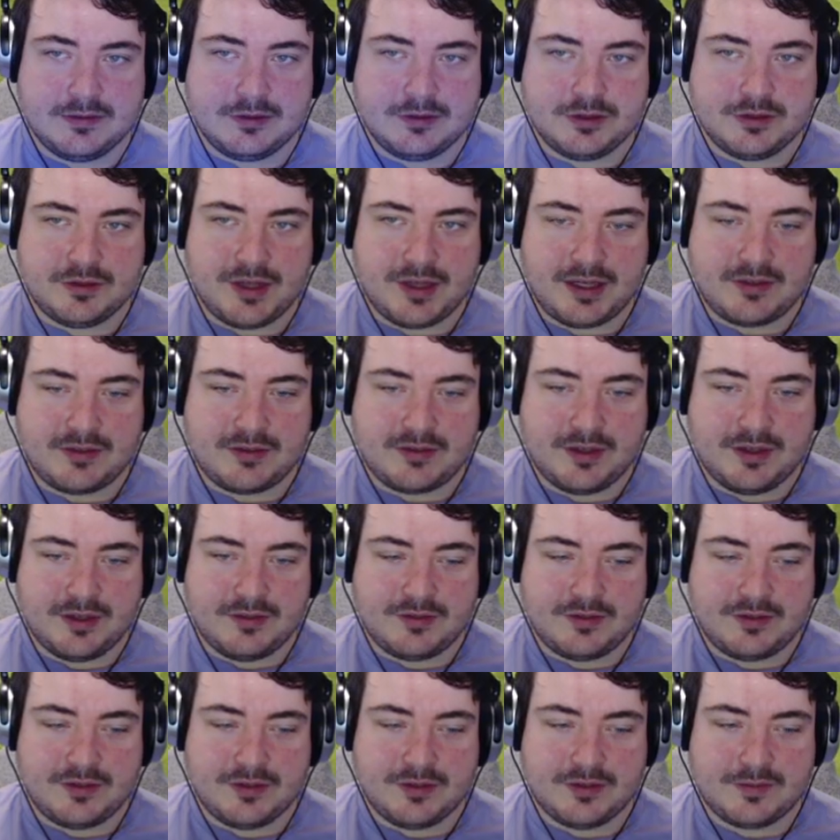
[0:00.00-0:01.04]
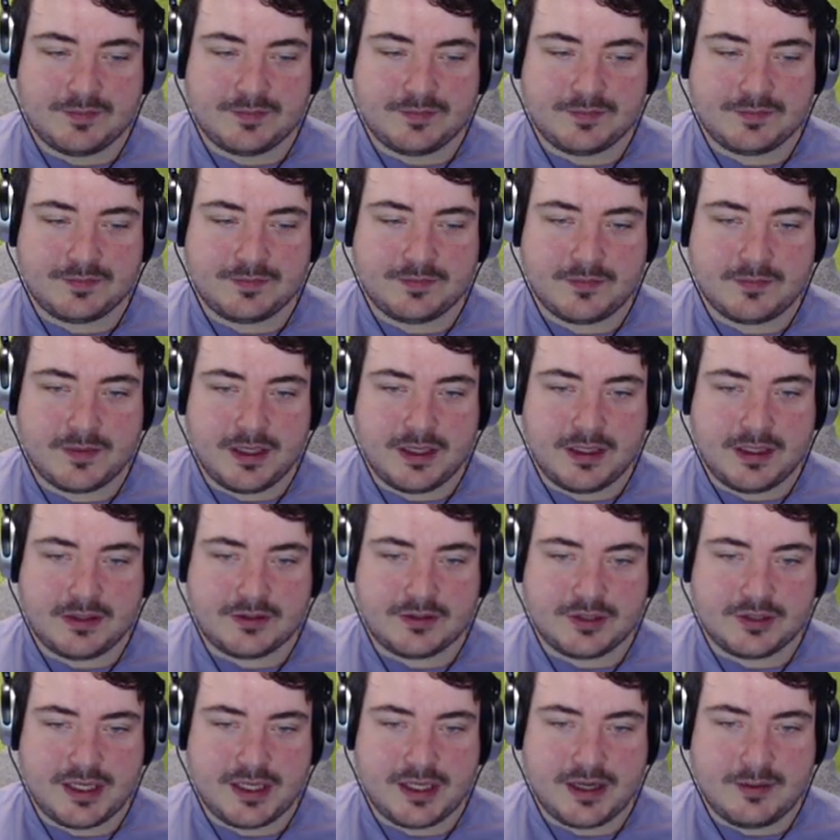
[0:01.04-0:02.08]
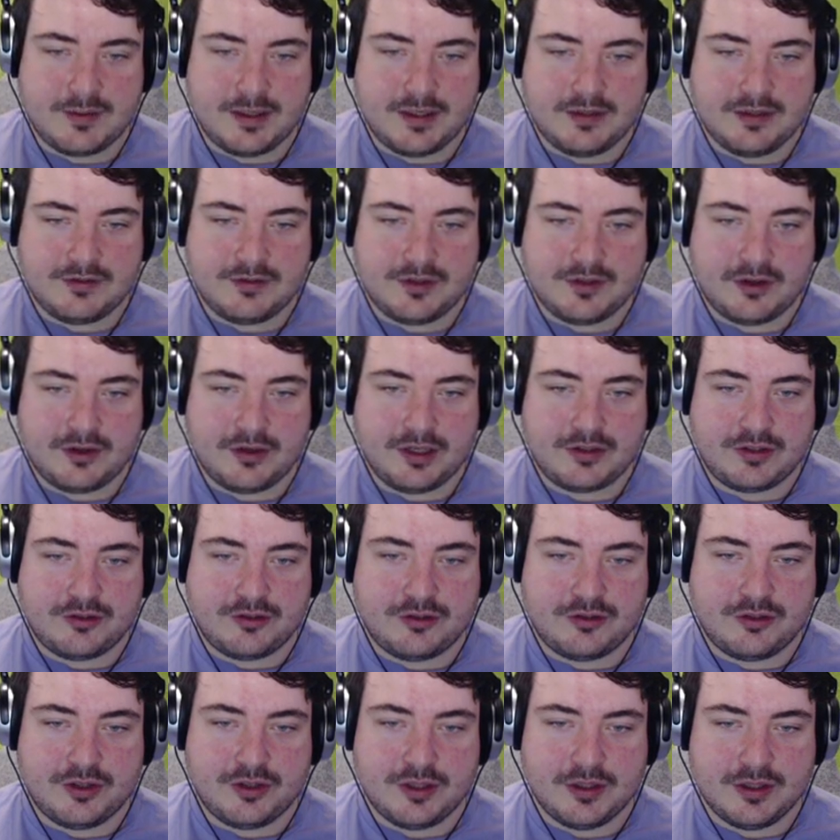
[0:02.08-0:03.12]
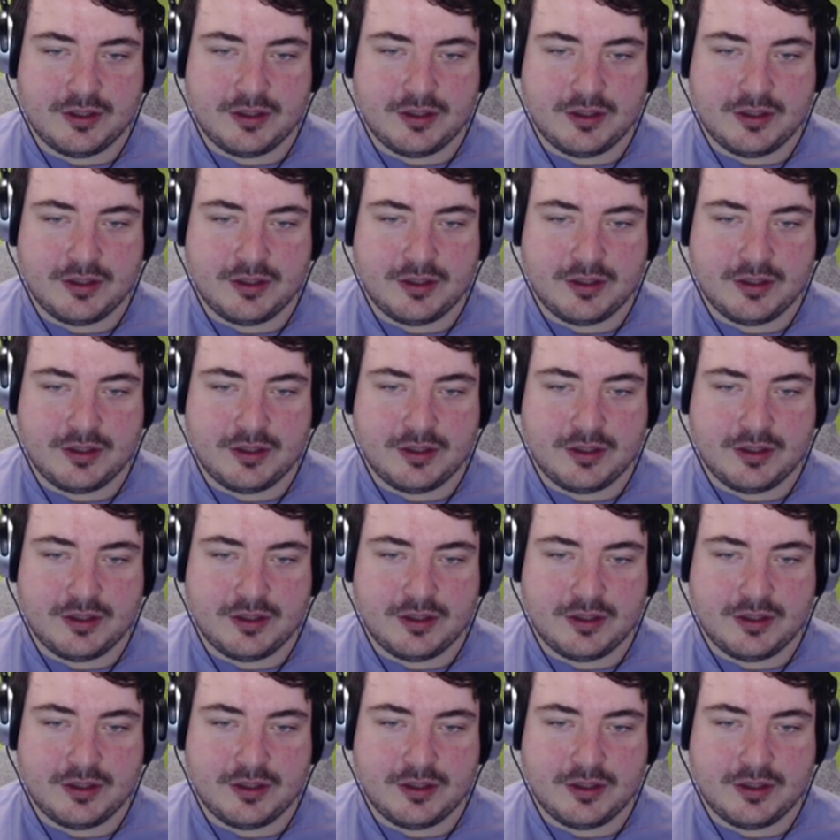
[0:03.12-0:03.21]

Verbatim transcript: which is excellent. Archer now into Dowrich.